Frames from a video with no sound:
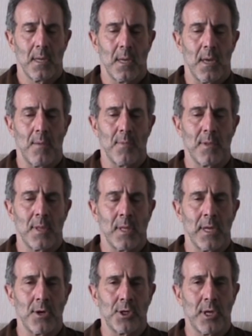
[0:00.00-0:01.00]
The
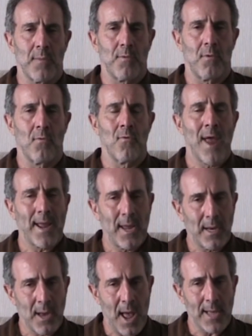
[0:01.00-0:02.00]
leadership
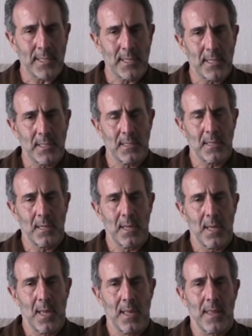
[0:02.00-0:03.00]
recognizes
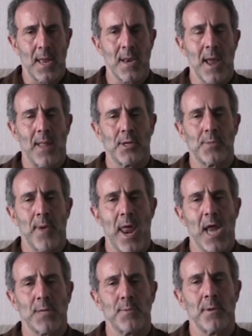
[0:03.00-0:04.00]
that knowledge
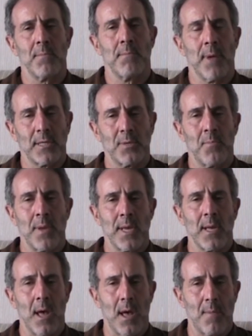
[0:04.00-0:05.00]
management must
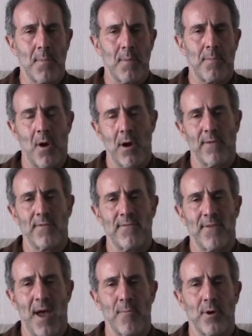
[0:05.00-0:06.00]
become part of the
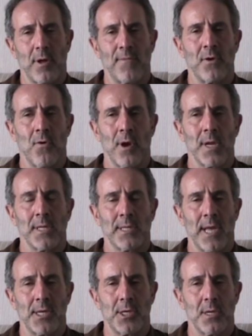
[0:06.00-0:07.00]
fabric of the
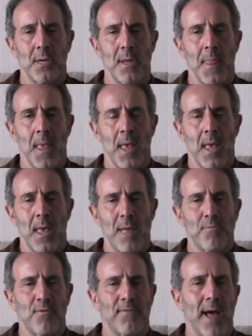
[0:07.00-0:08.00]
organization
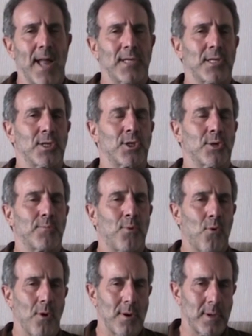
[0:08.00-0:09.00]
and provides the
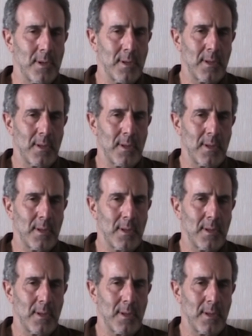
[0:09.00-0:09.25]
support